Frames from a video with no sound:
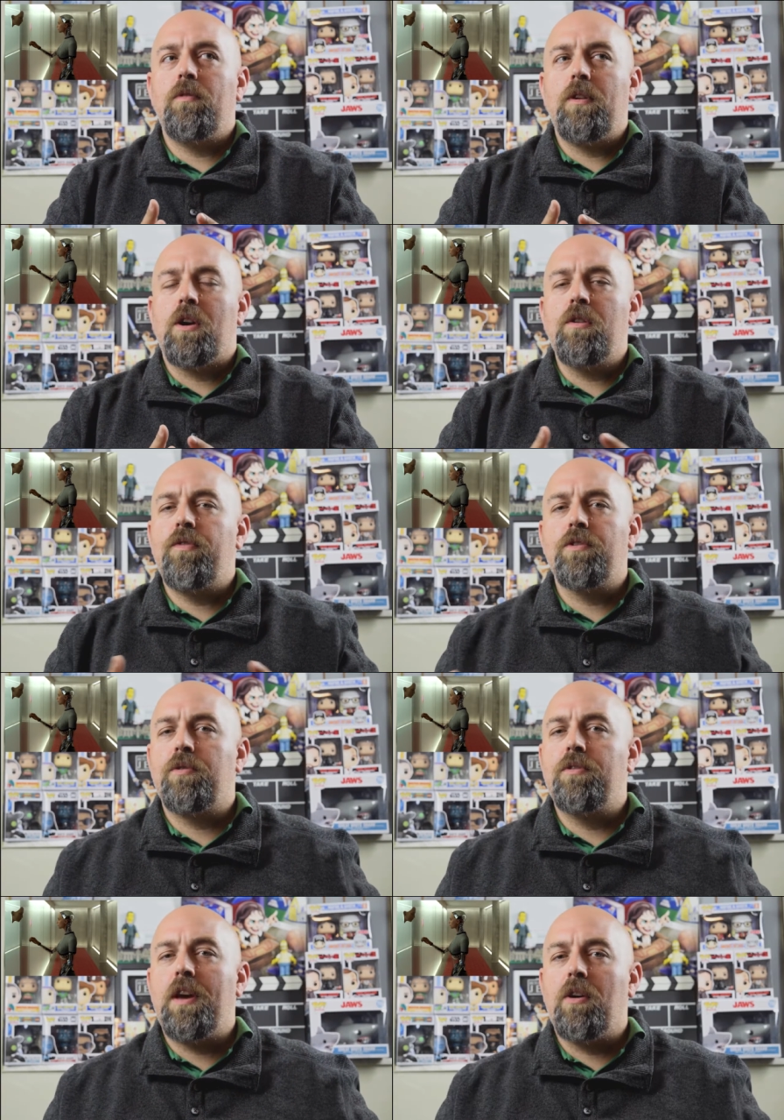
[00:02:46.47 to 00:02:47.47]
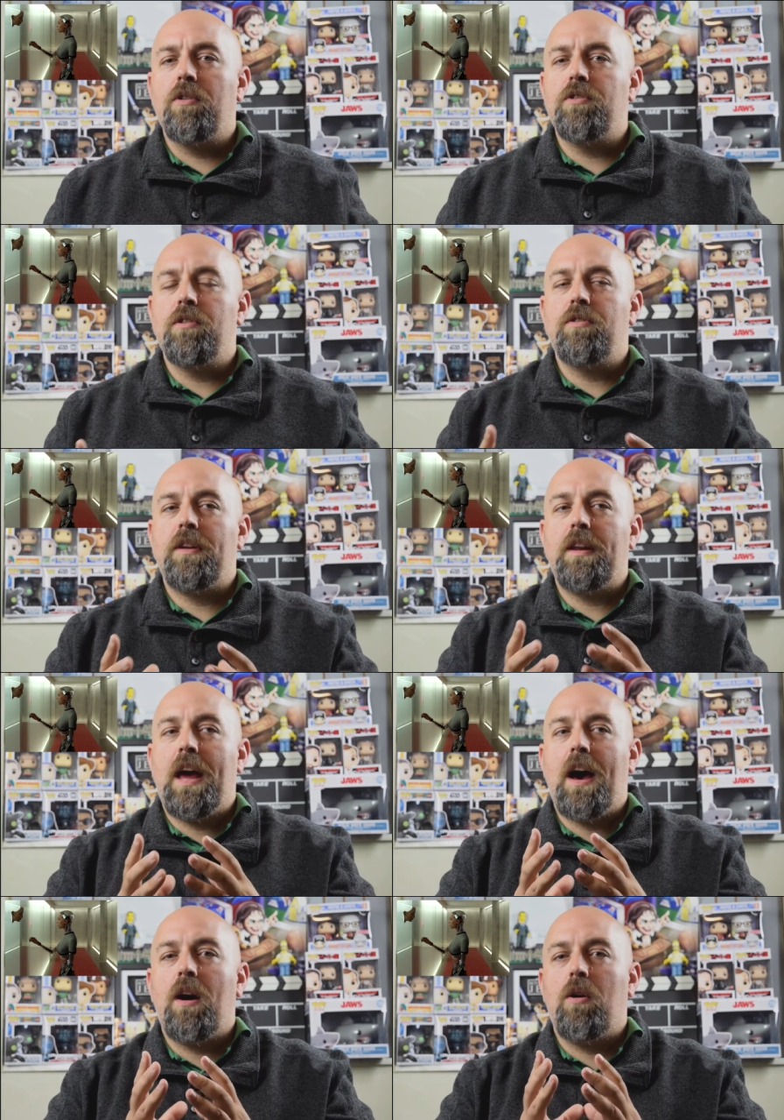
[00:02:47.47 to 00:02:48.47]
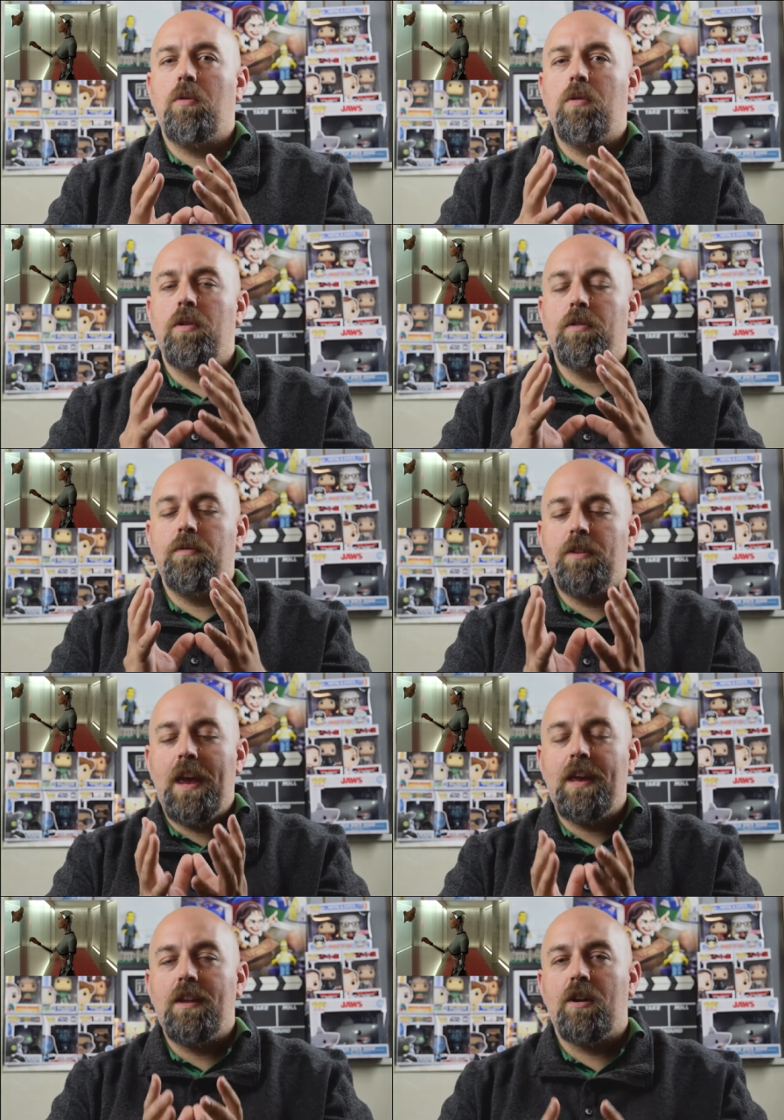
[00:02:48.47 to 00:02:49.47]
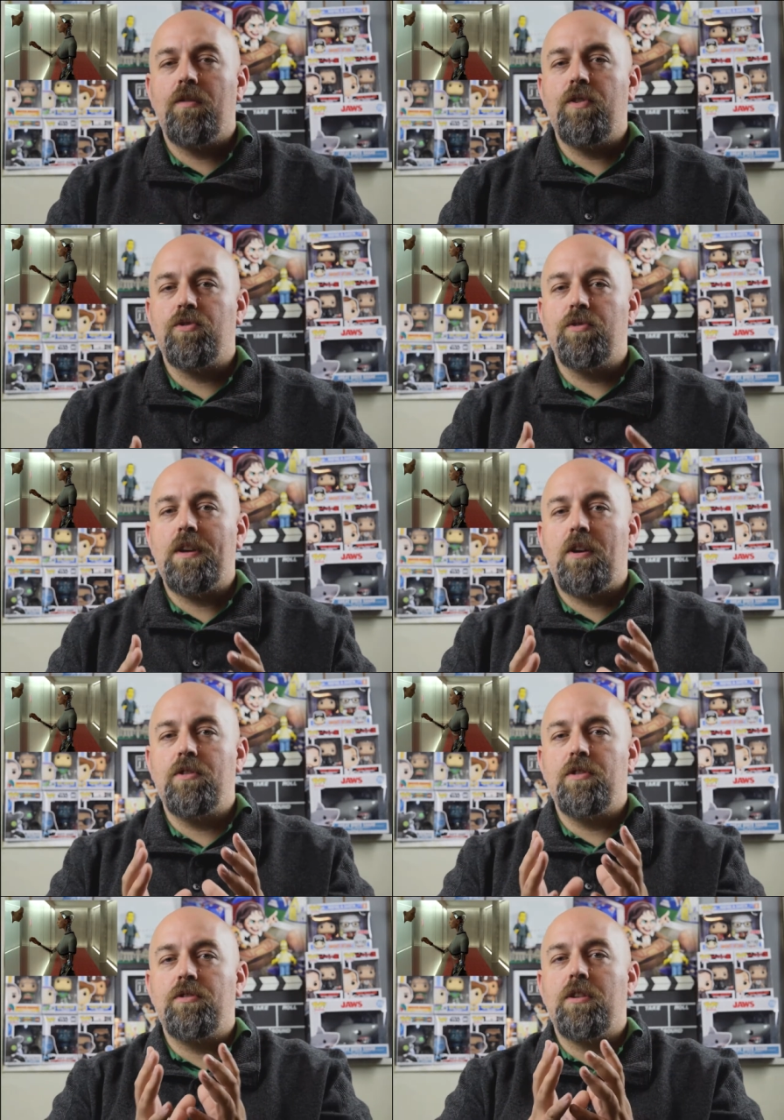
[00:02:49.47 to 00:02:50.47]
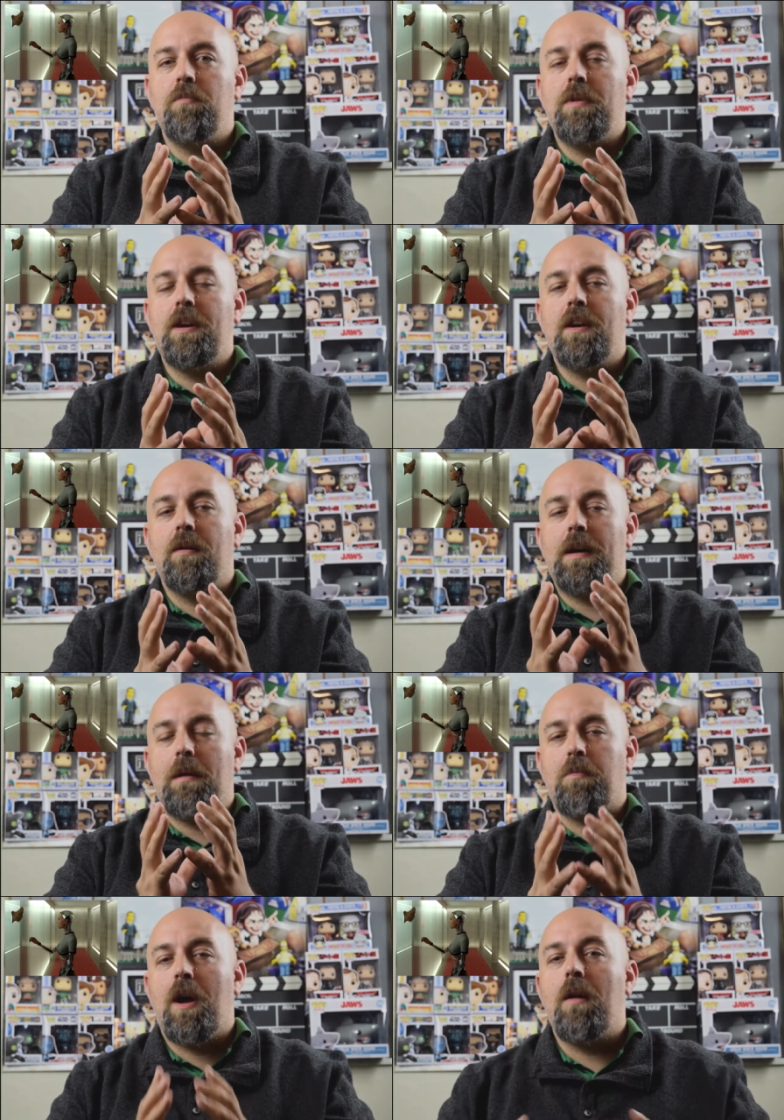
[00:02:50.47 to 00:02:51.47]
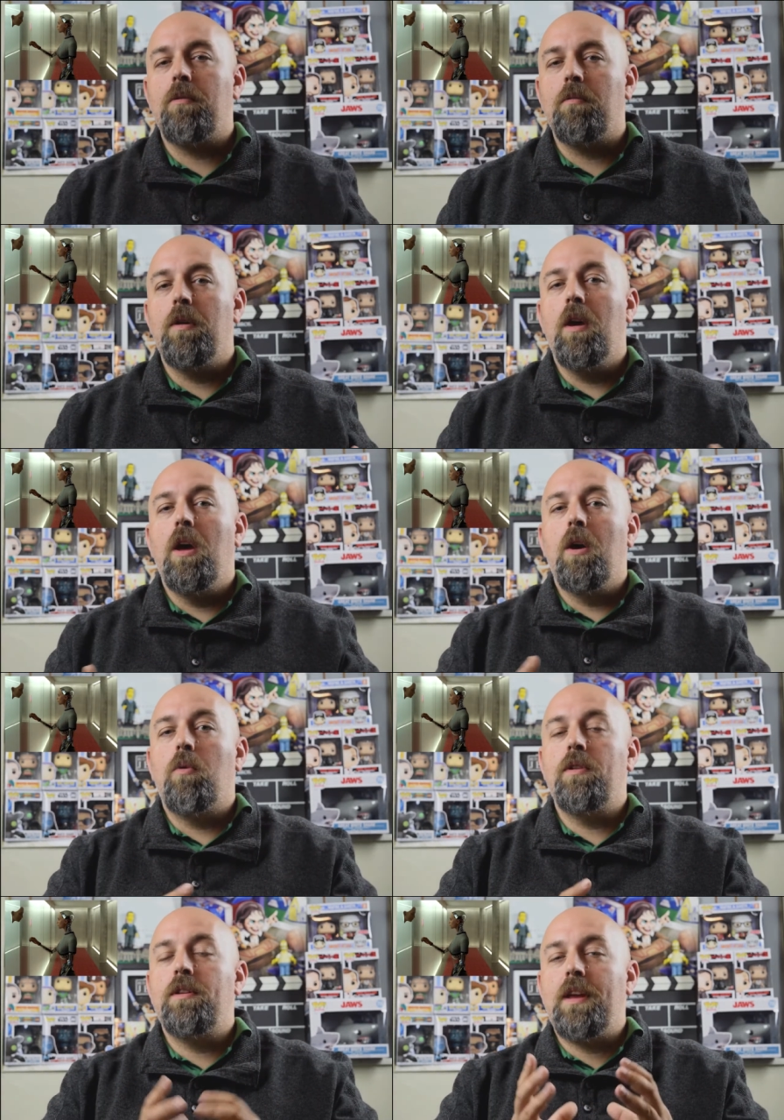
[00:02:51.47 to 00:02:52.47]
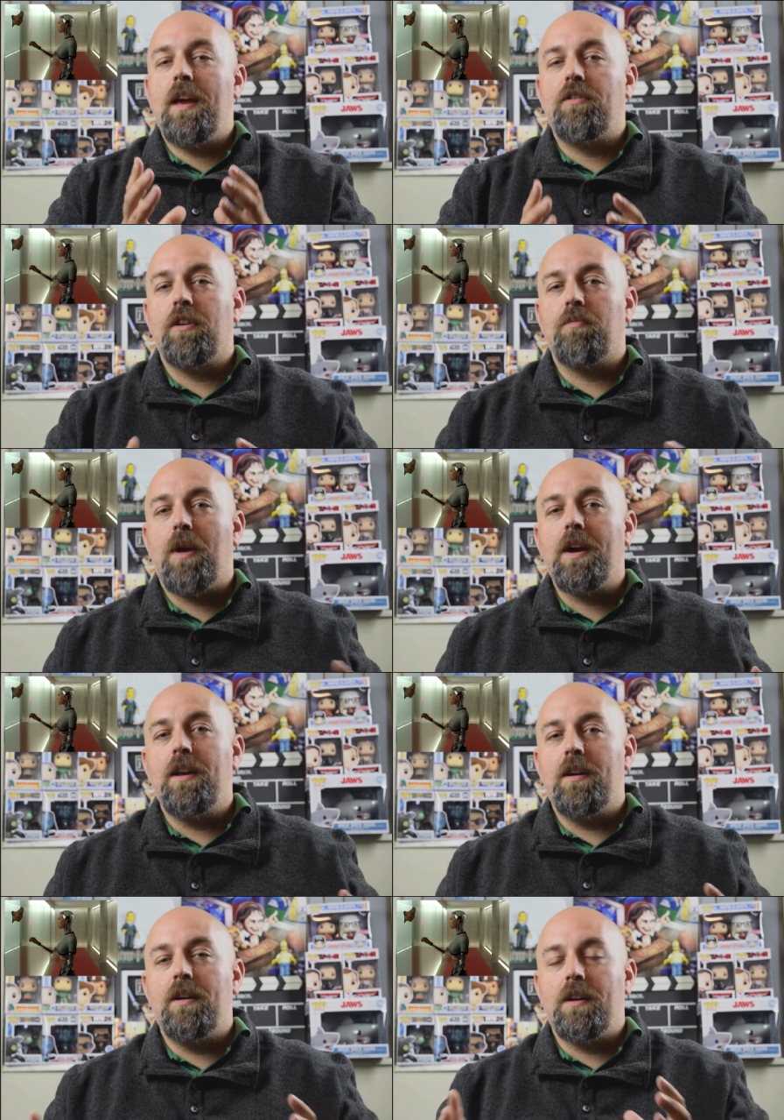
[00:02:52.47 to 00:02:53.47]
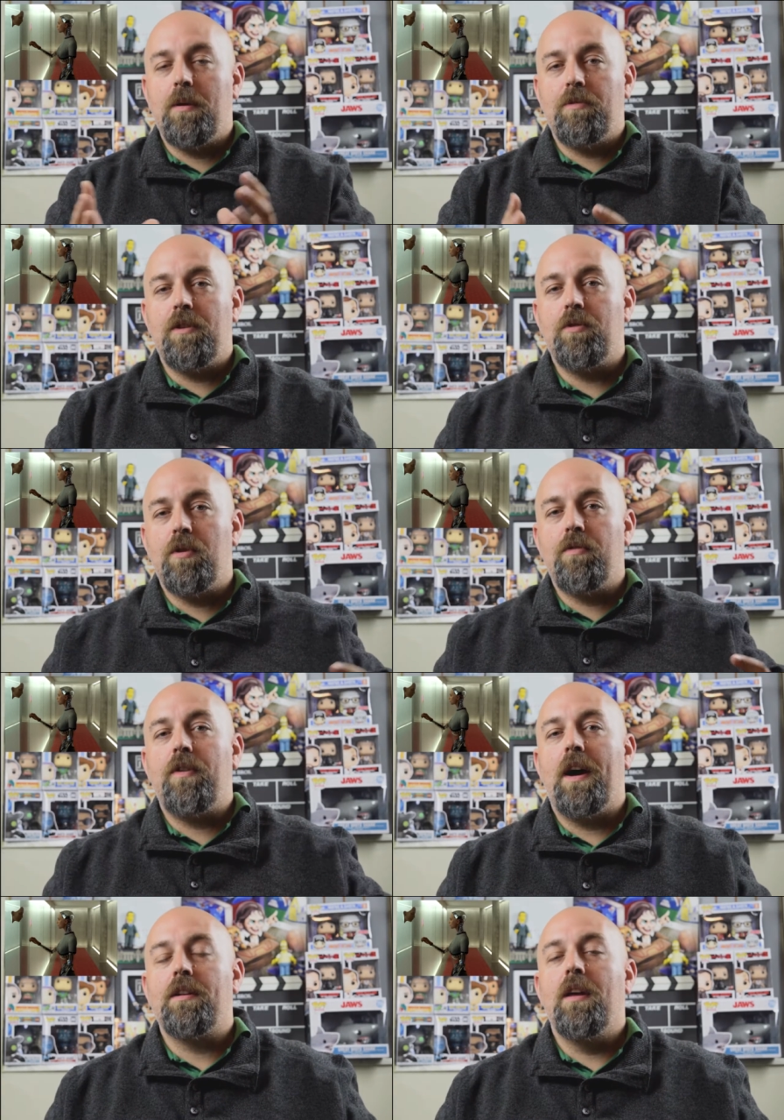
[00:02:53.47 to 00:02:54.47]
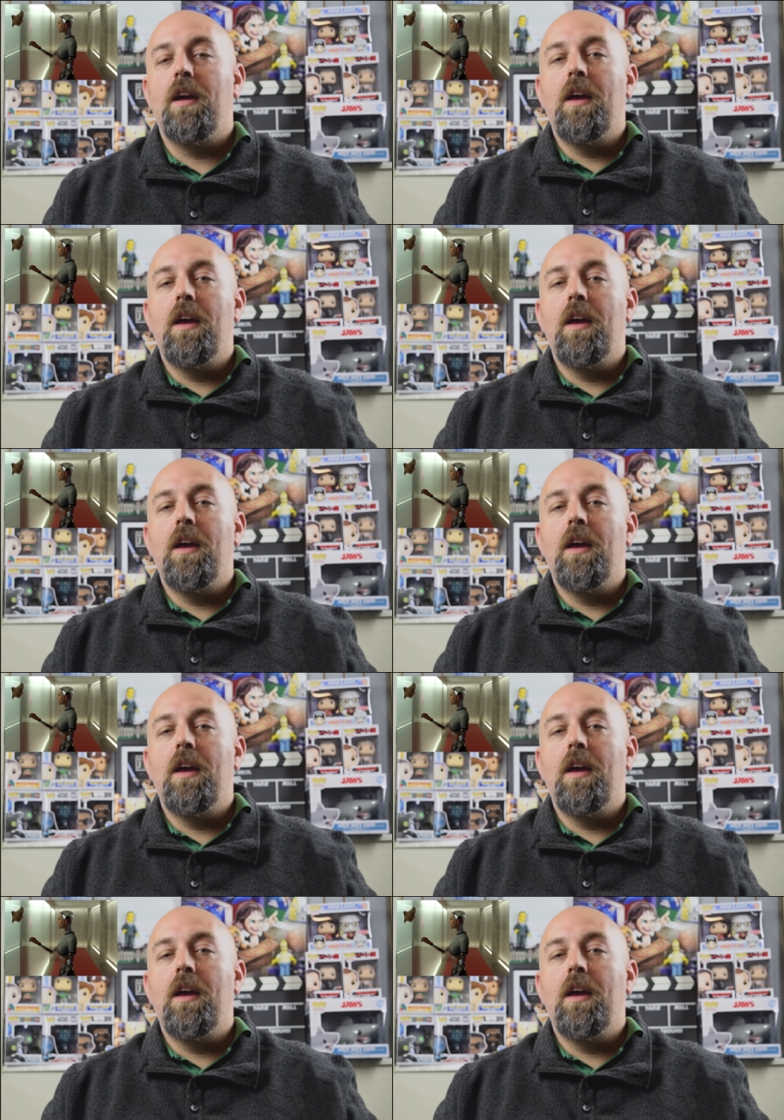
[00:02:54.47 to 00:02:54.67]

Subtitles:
artificial intelligence and how taking artificial intelligence can become a problem where the deus ex machina comes into effect.